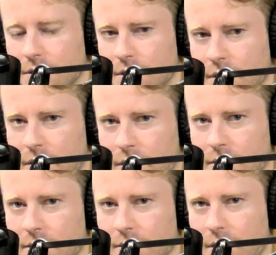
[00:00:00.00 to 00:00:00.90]

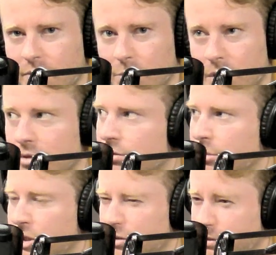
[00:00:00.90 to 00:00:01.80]
and having been through a
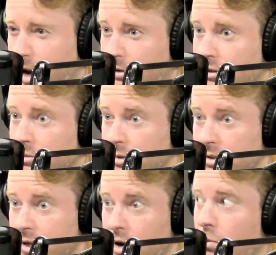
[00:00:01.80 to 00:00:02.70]
bunch of factories, but to
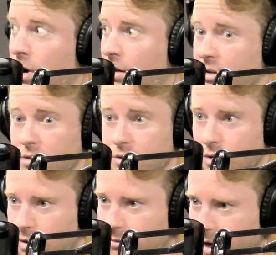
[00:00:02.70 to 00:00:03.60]
say, oh, wow, this is
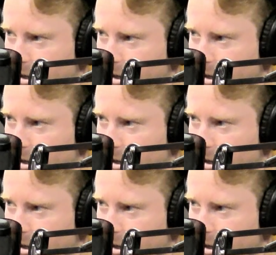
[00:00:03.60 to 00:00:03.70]
our factory,